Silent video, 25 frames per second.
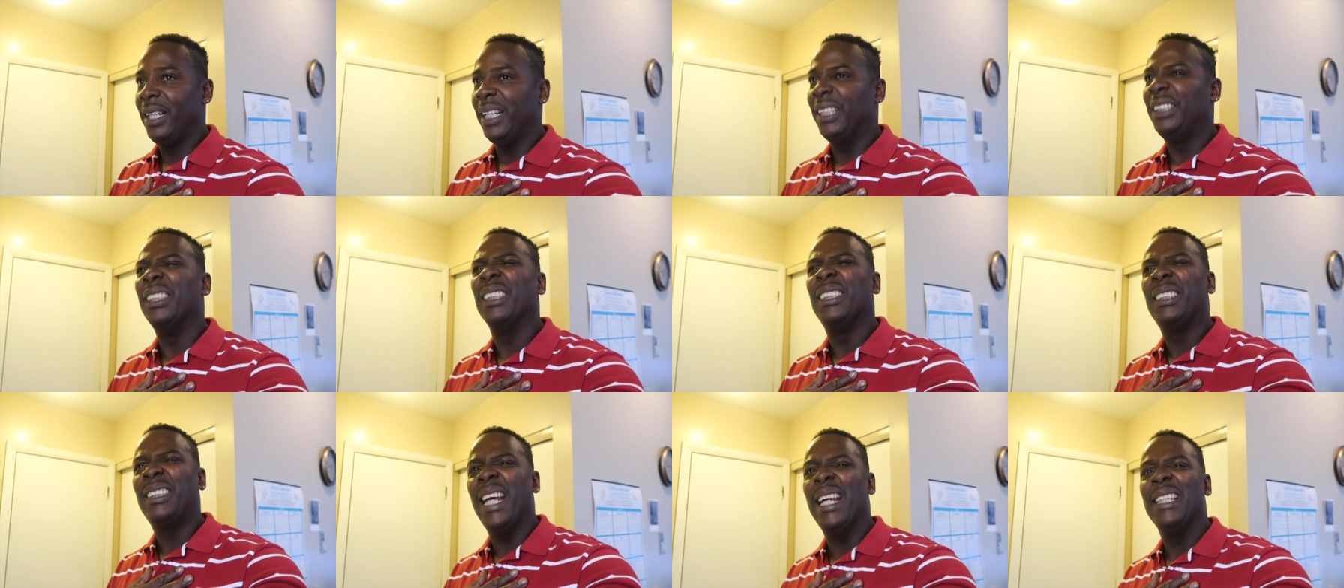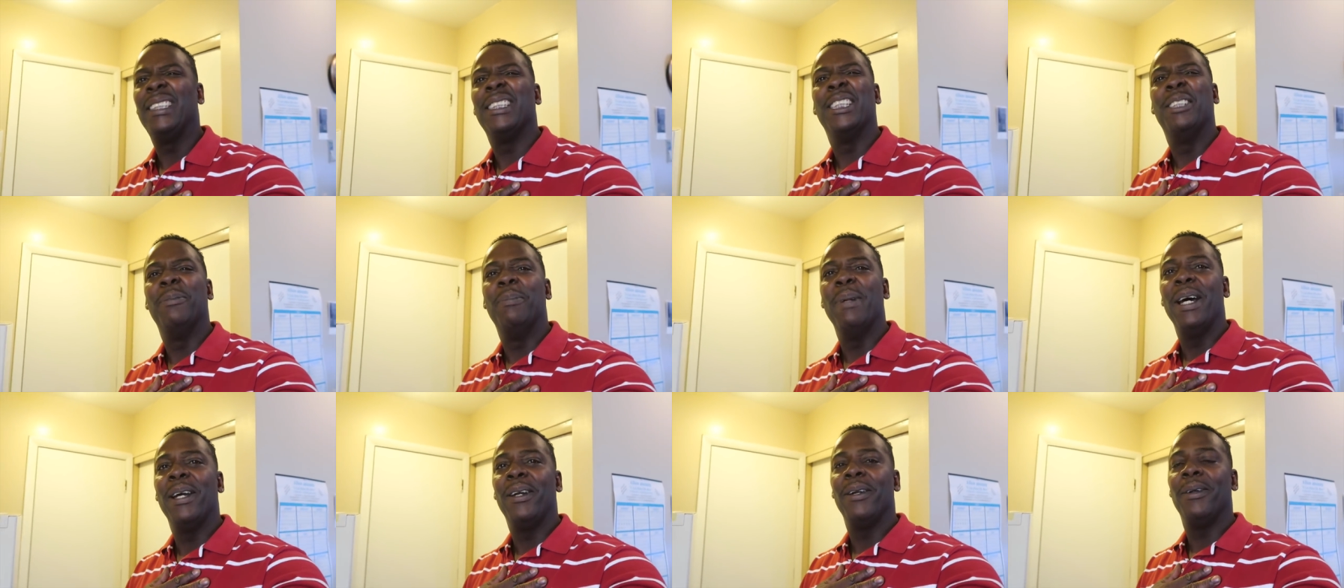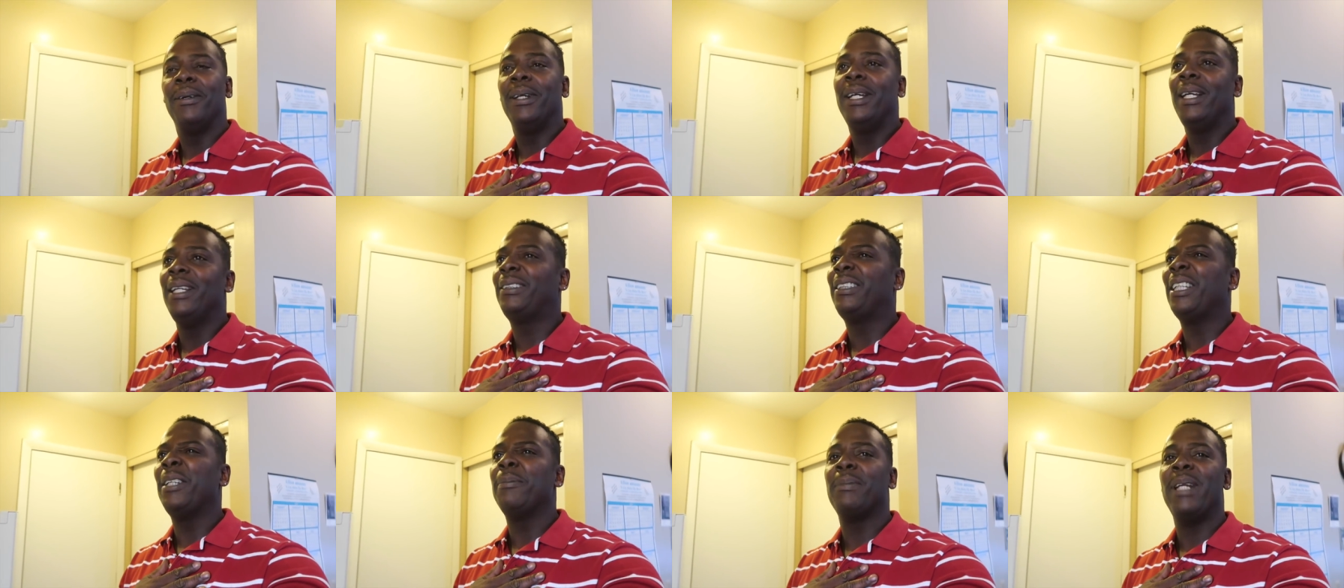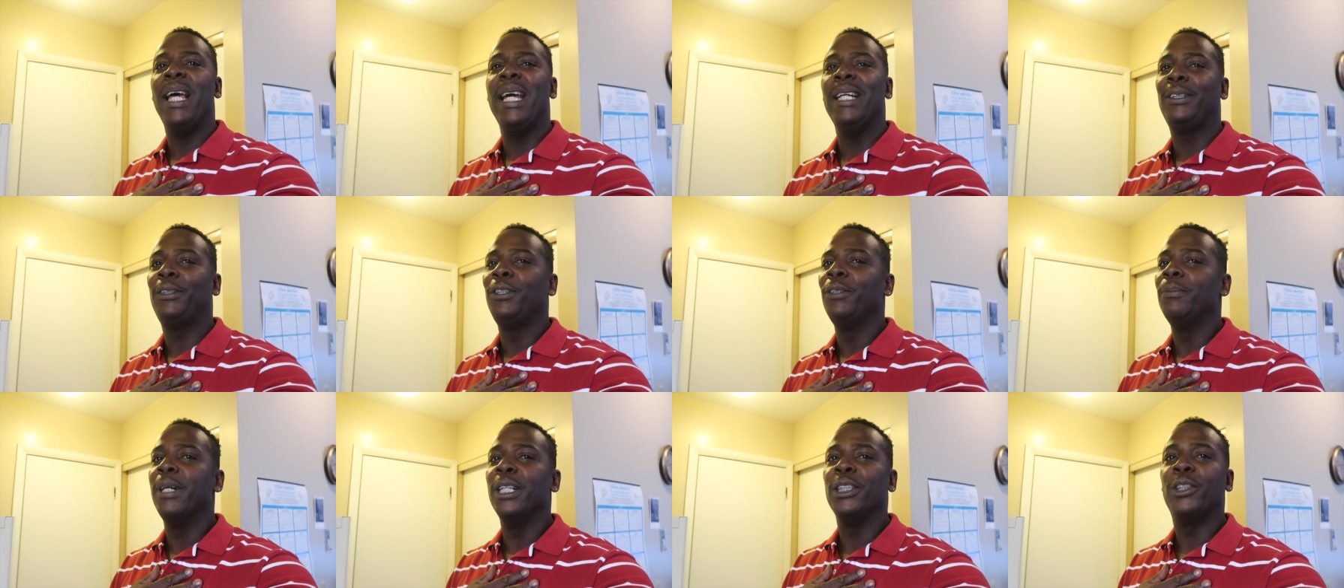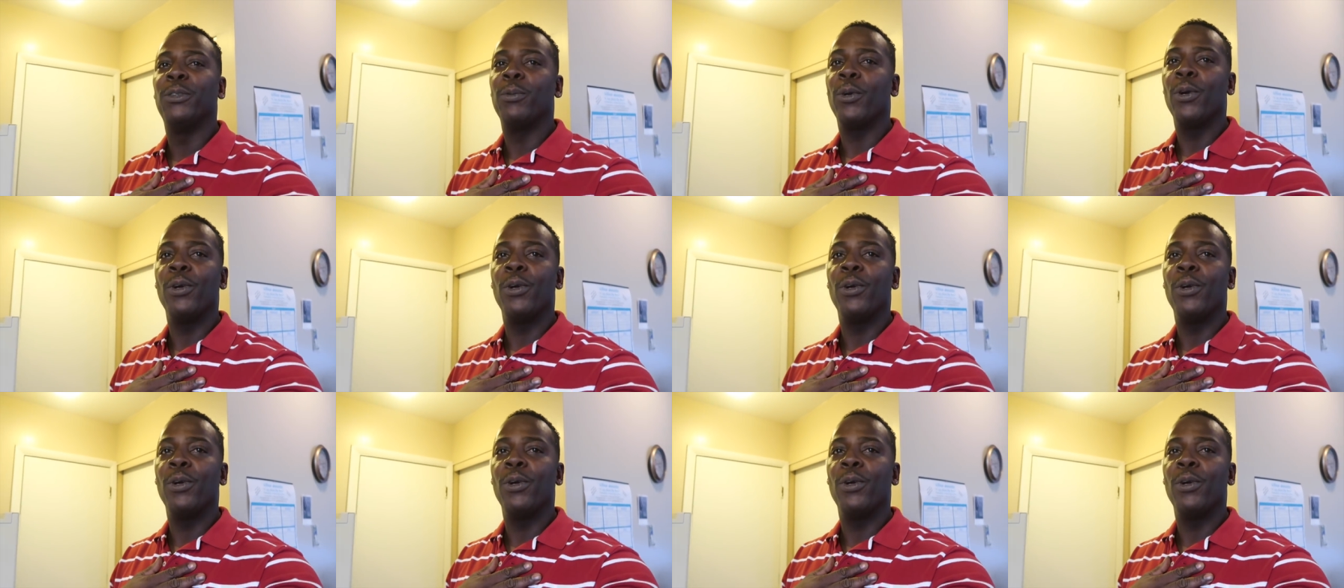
it just tastes better. It seemed like too much